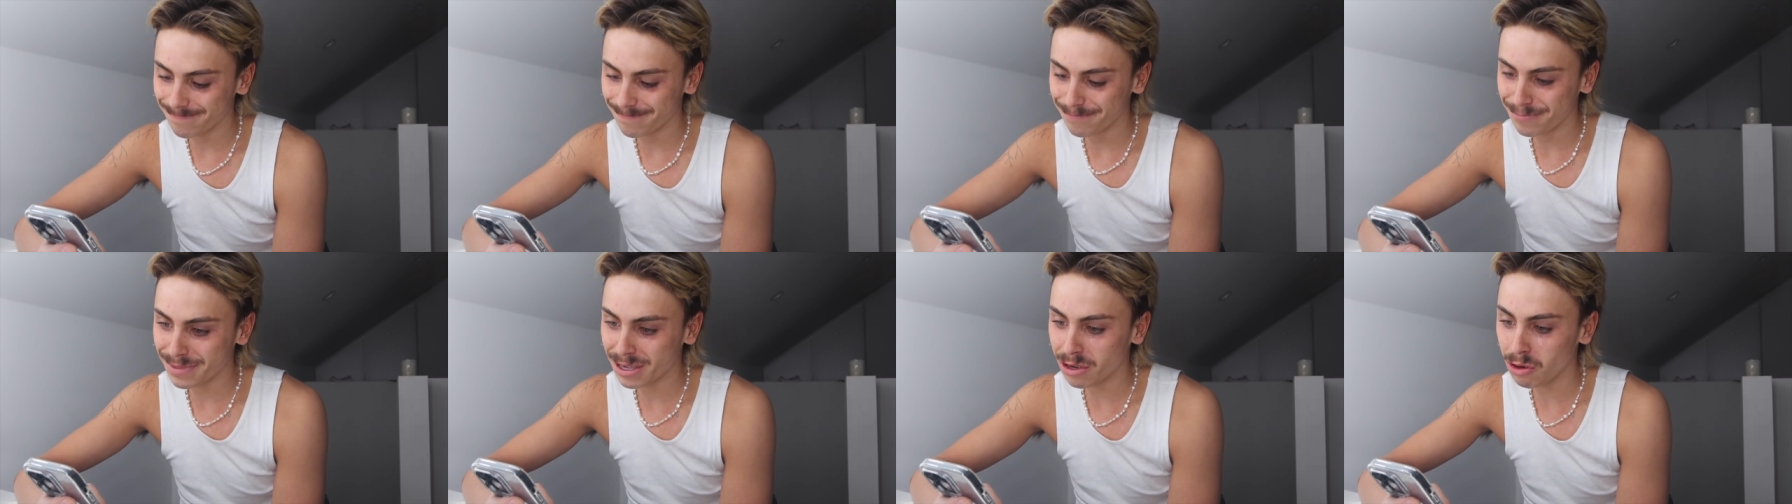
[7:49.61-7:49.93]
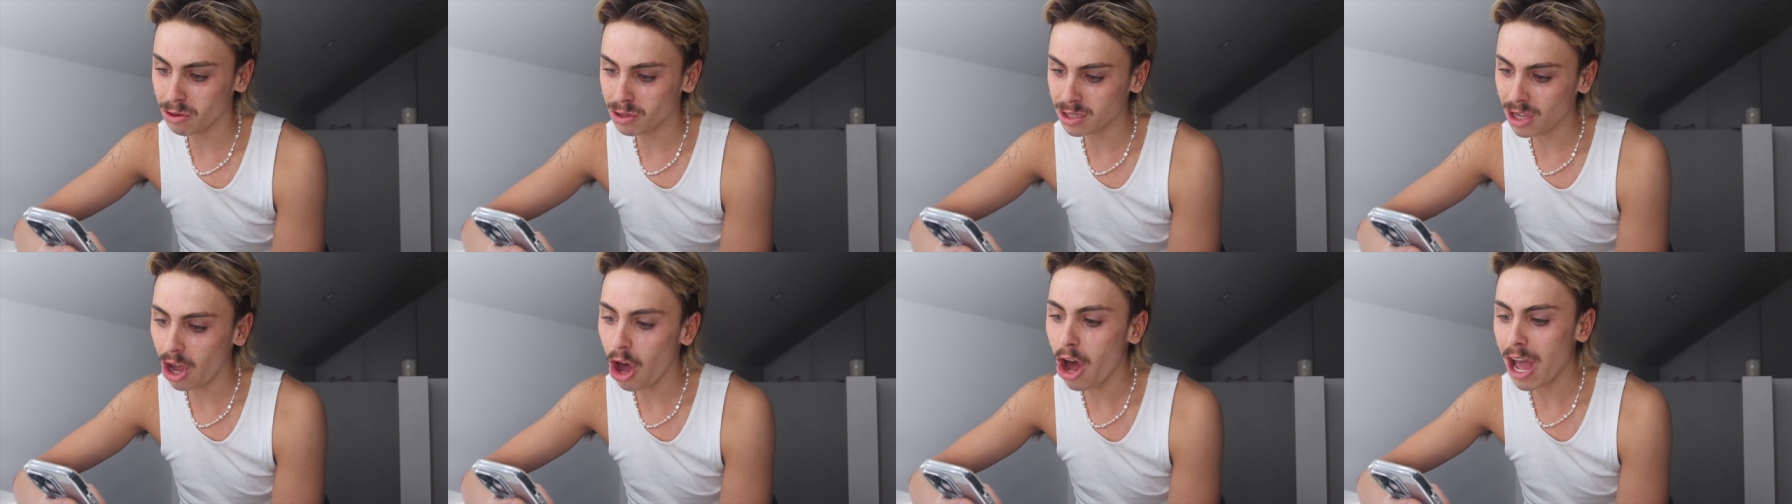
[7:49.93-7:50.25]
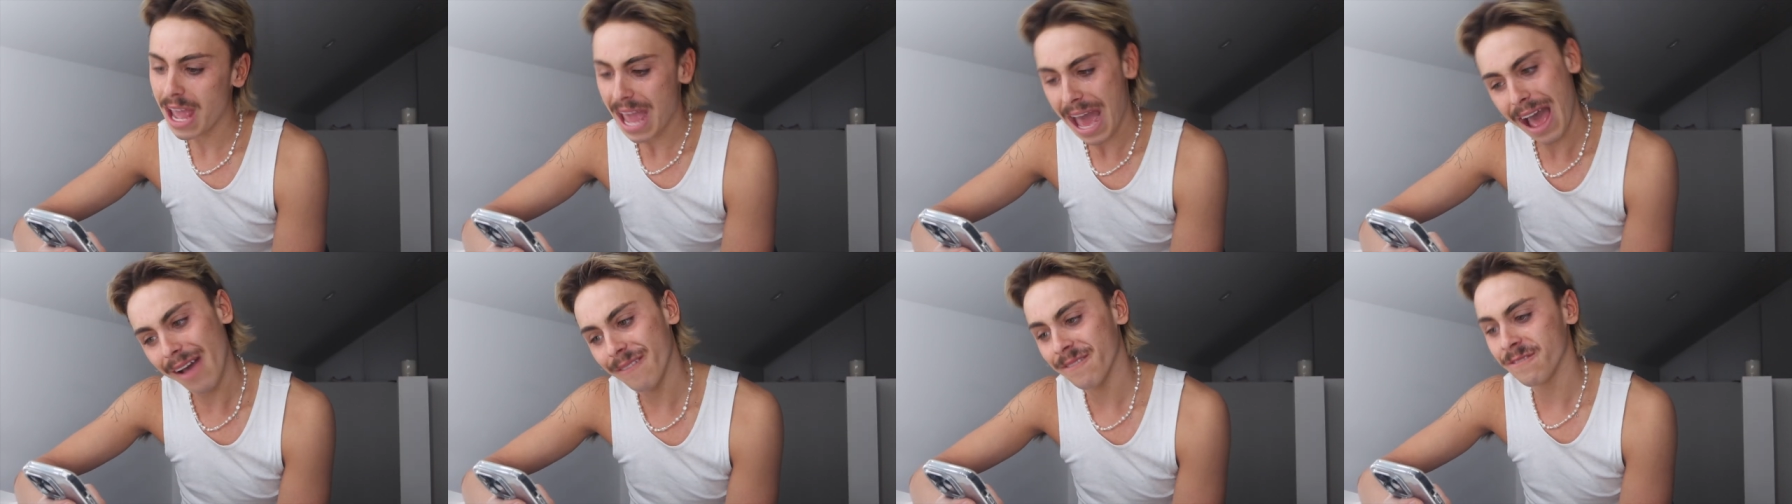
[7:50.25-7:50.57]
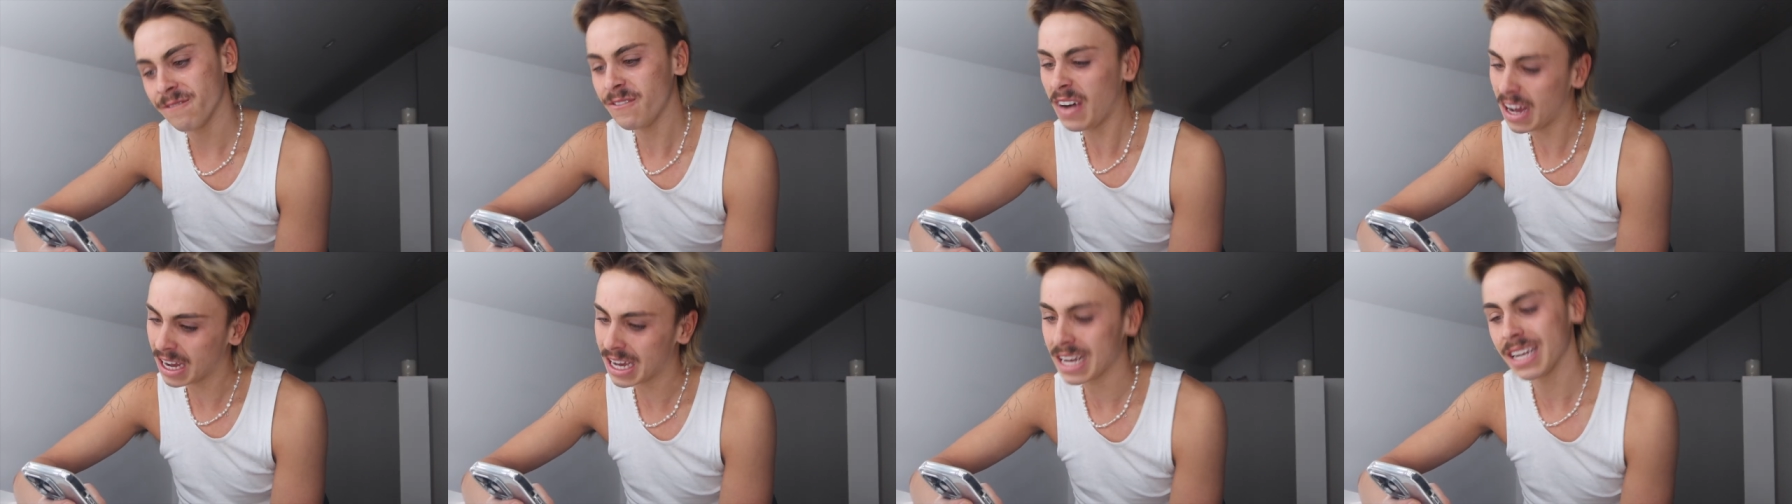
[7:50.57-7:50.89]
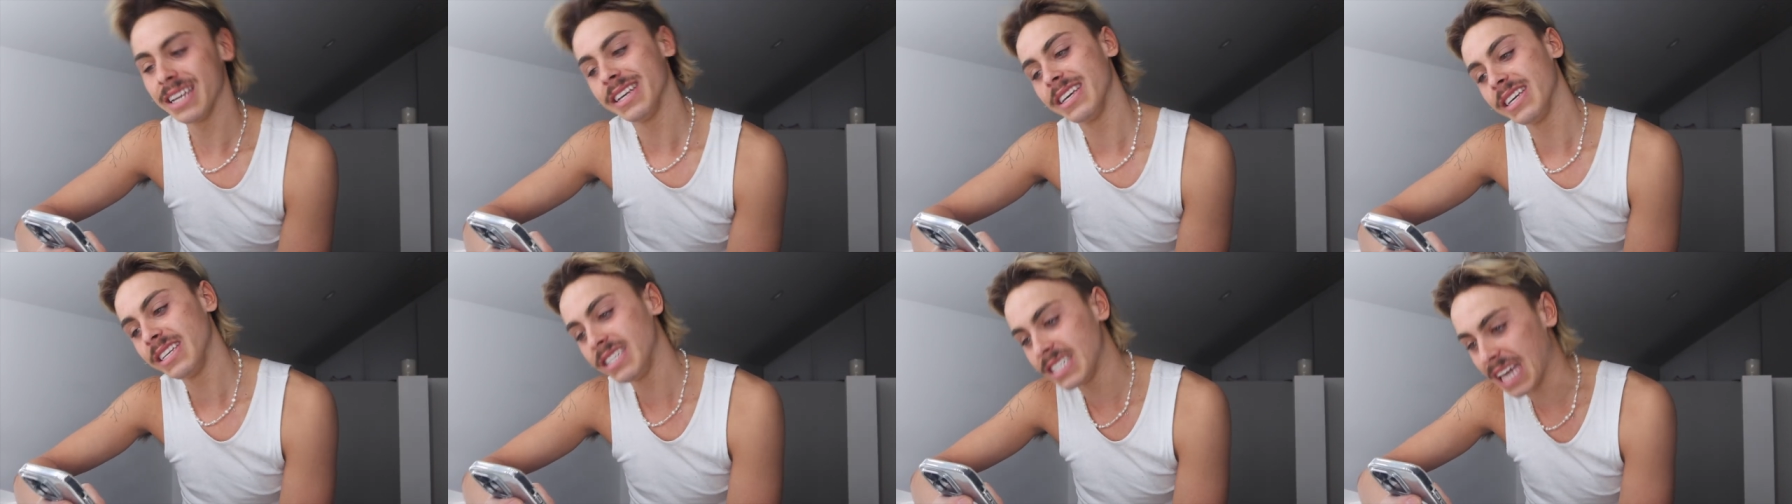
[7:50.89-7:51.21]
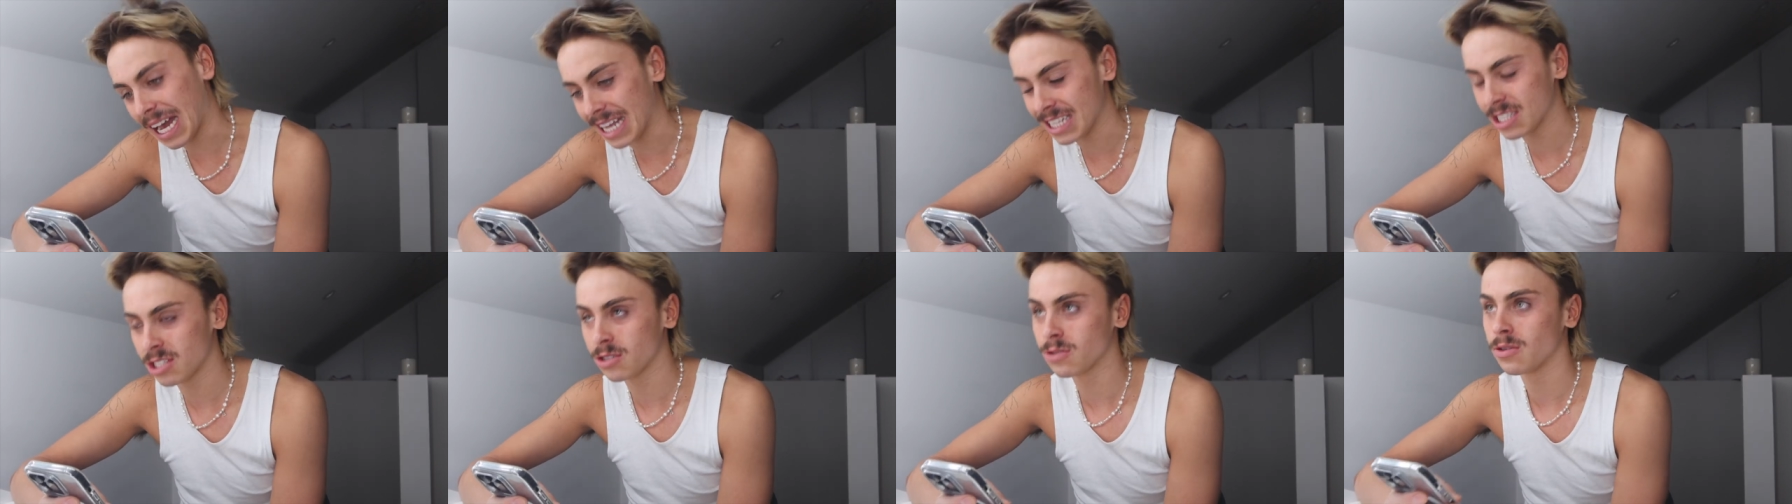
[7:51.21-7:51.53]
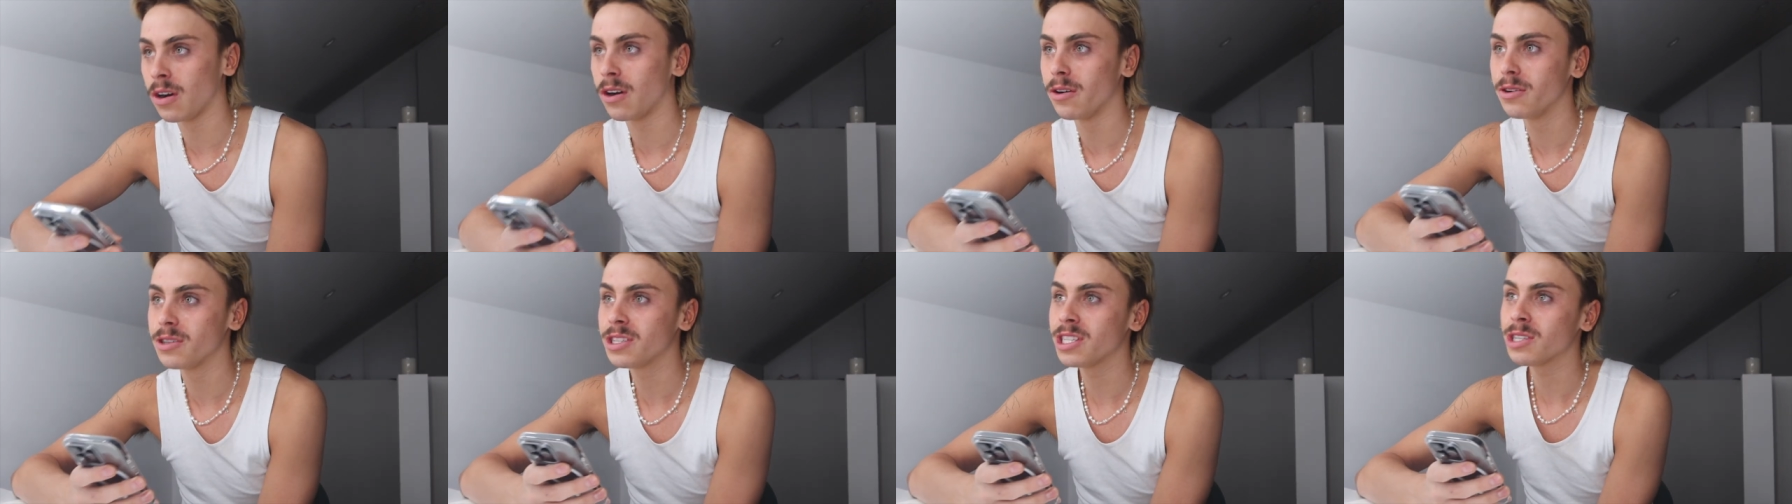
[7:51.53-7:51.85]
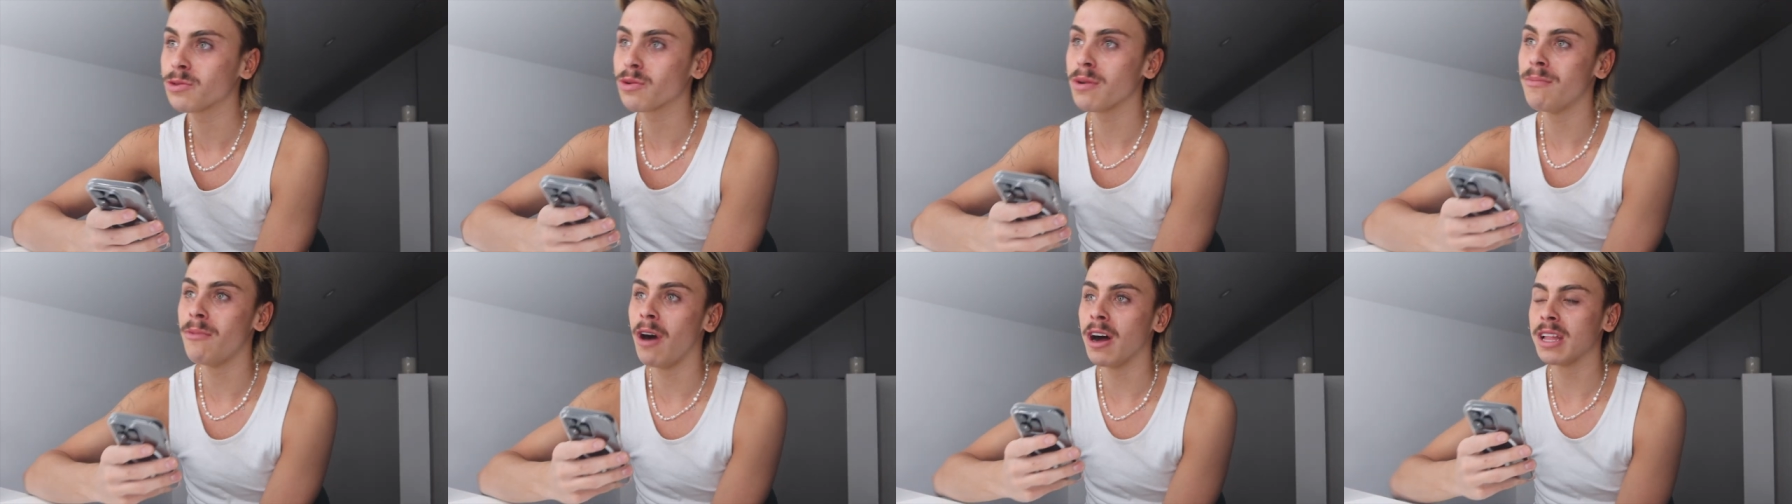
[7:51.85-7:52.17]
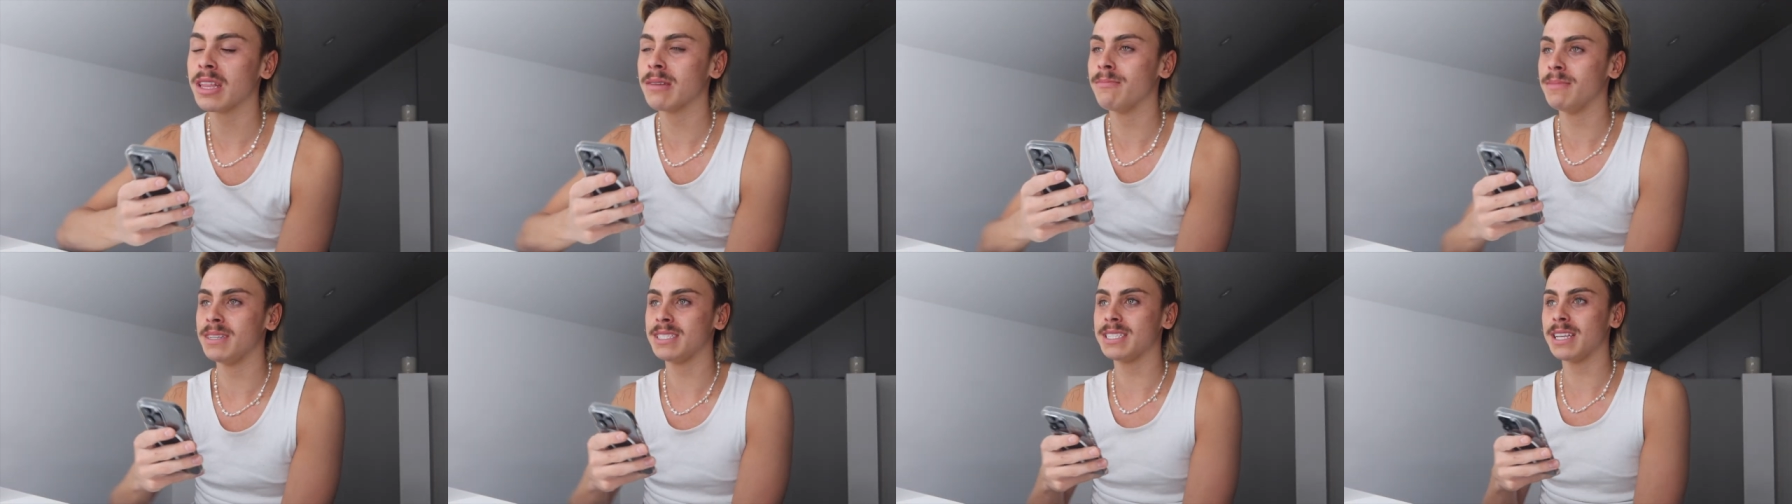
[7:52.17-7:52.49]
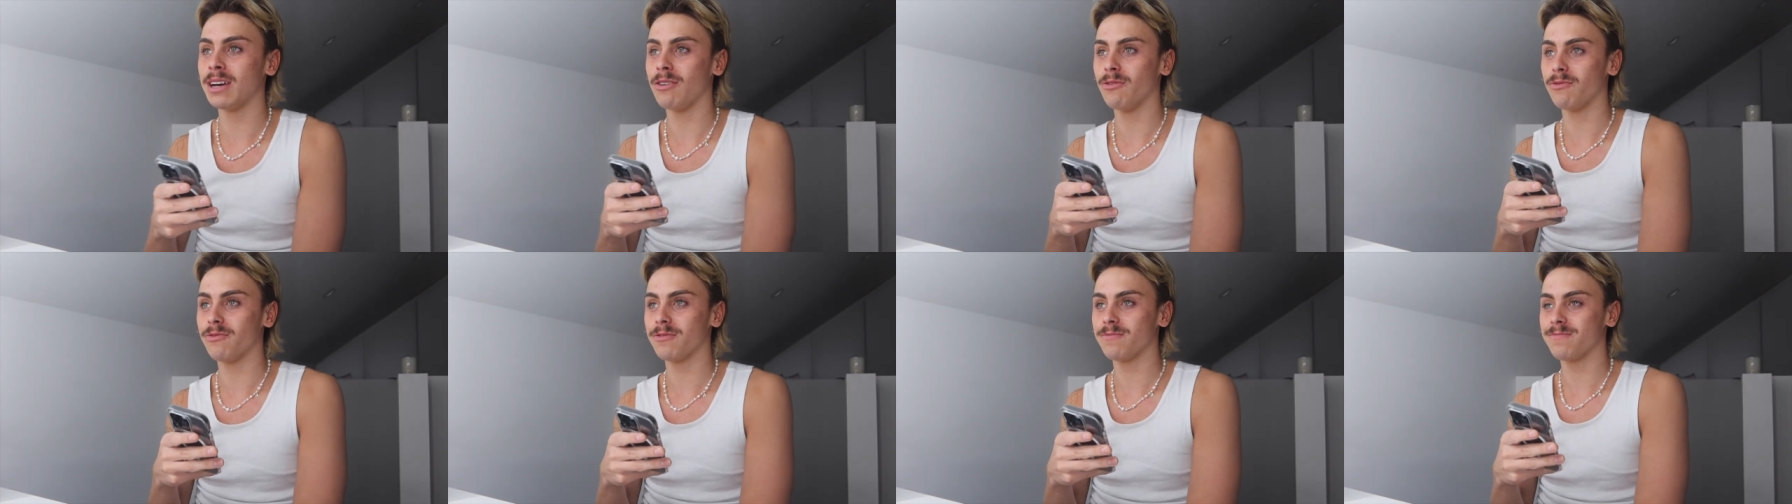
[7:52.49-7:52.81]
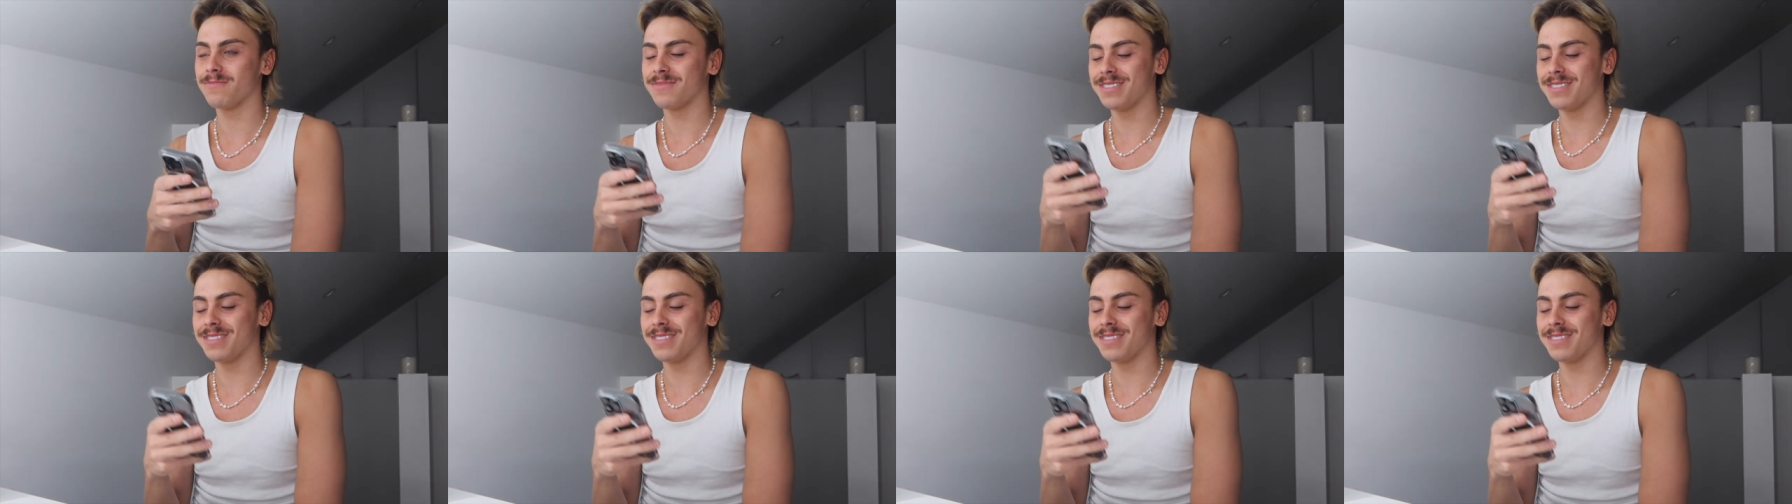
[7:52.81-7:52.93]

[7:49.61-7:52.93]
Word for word: Because I am fucking gastro, just reminded myself.